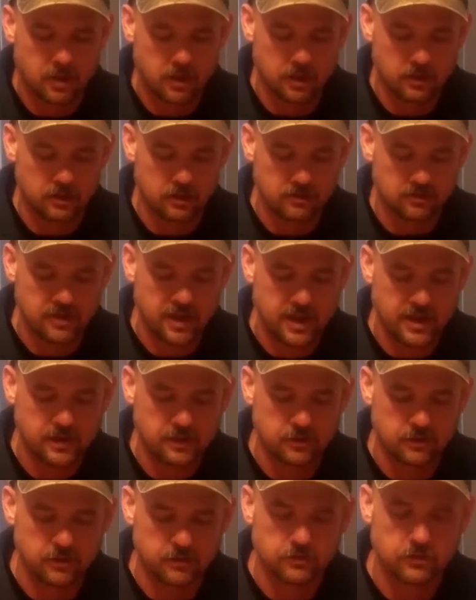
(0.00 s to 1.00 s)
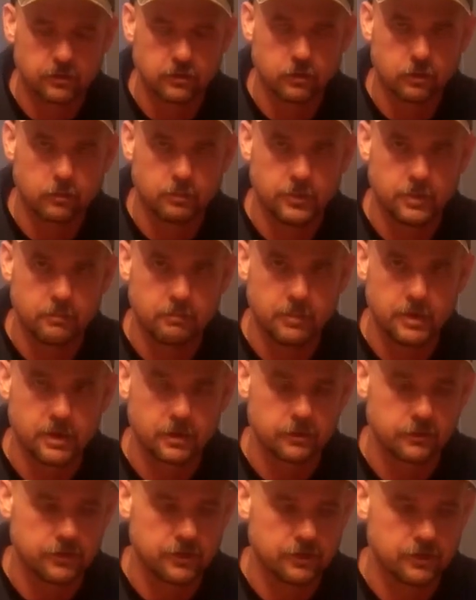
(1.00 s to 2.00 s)
a container that's a little bit
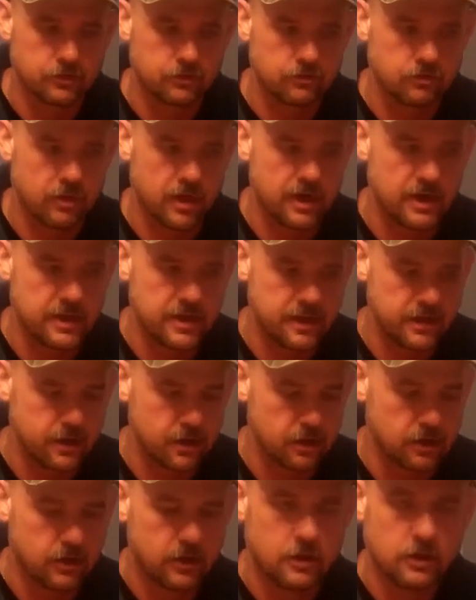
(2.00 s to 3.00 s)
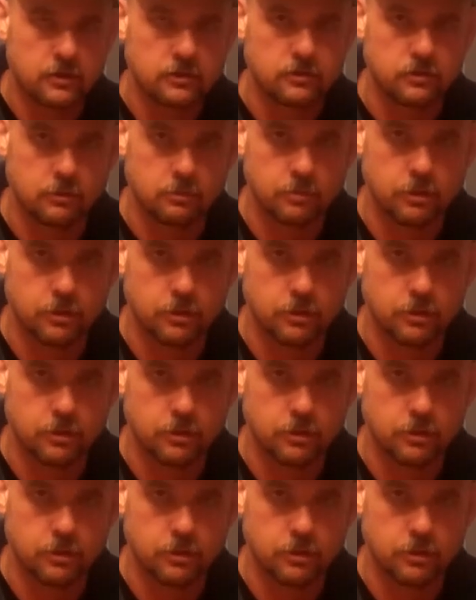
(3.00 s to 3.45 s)
bigger than the tray here to